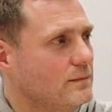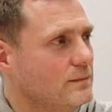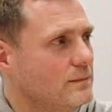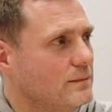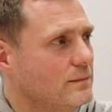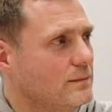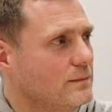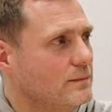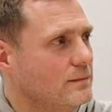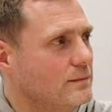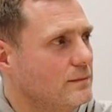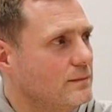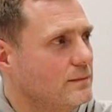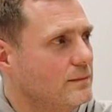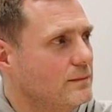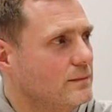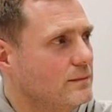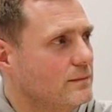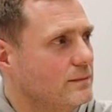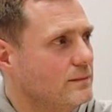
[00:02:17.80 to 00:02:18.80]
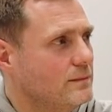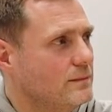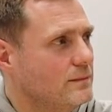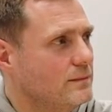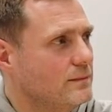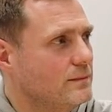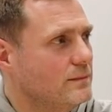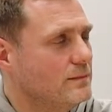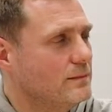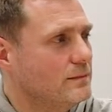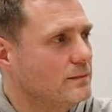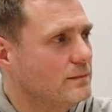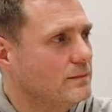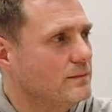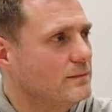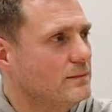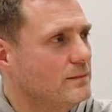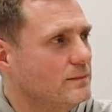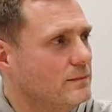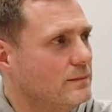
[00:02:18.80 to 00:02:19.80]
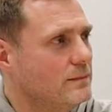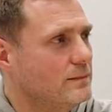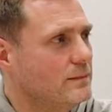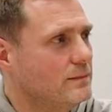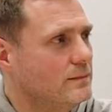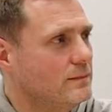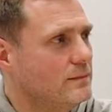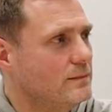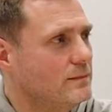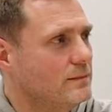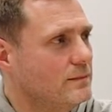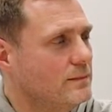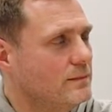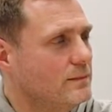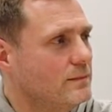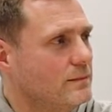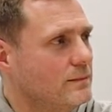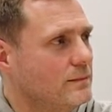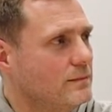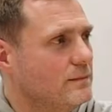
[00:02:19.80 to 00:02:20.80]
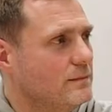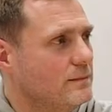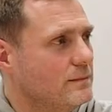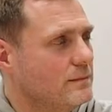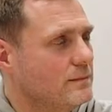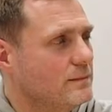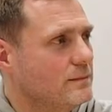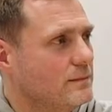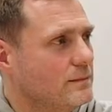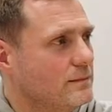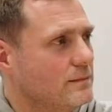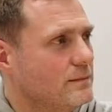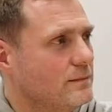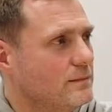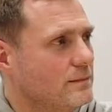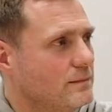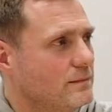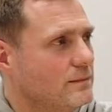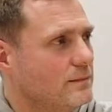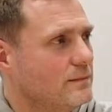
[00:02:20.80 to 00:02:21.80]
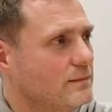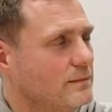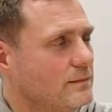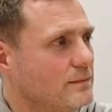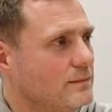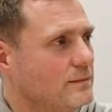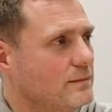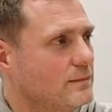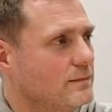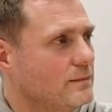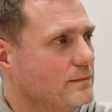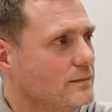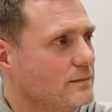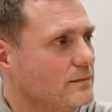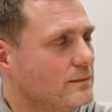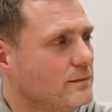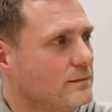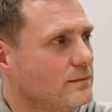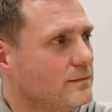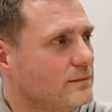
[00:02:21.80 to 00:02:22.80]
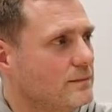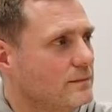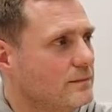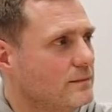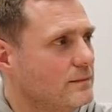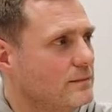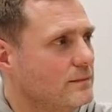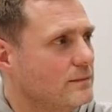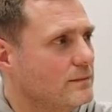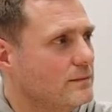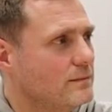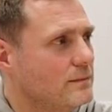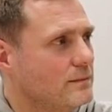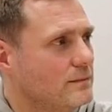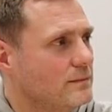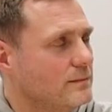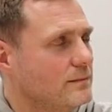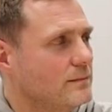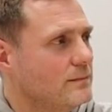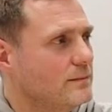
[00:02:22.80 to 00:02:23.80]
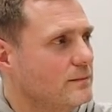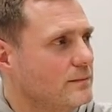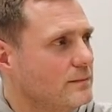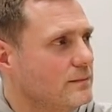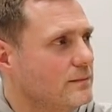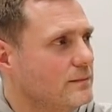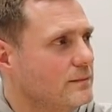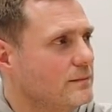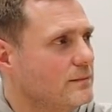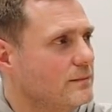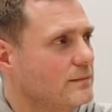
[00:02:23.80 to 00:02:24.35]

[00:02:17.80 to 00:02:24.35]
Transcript: [no speech]